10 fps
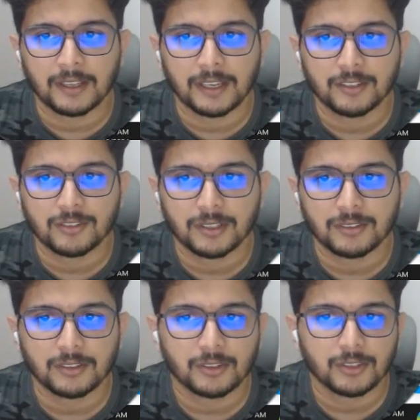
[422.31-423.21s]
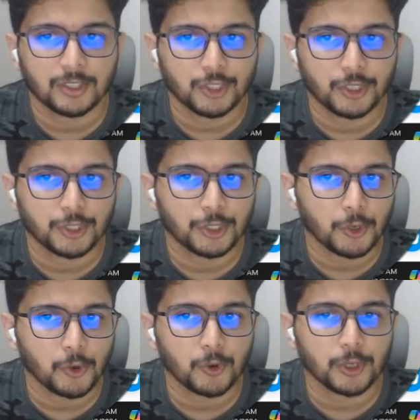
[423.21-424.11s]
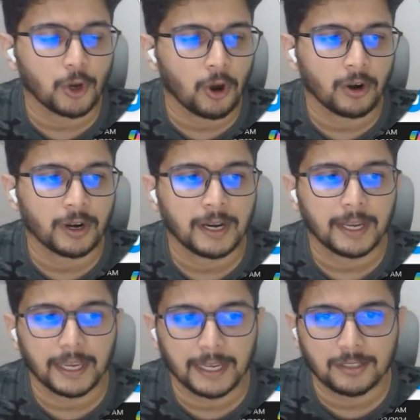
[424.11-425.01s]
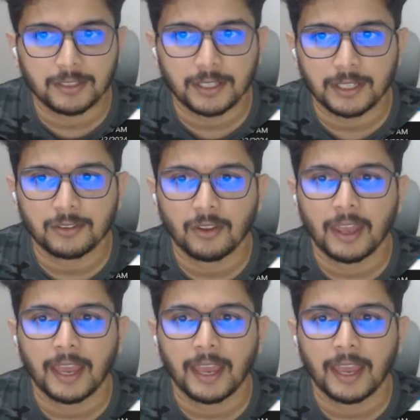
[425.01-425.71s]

the instances should show your instance